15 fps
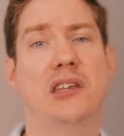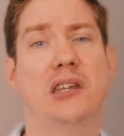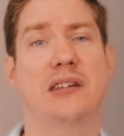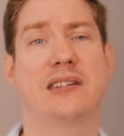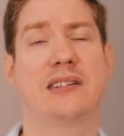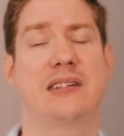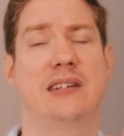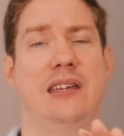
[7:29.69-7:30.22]
the
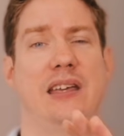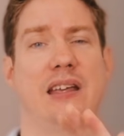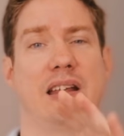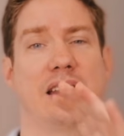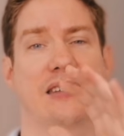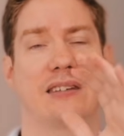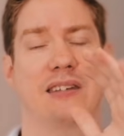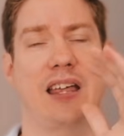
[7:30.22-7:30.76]

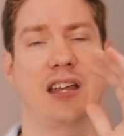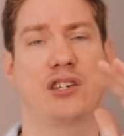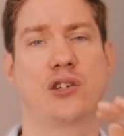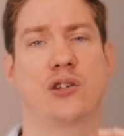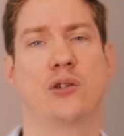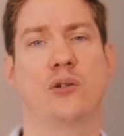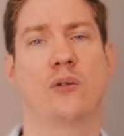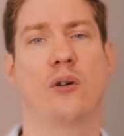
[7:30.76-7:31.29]
scenes
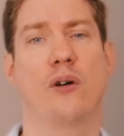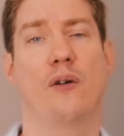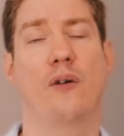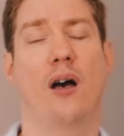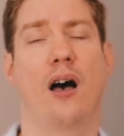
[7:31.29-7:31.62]
that you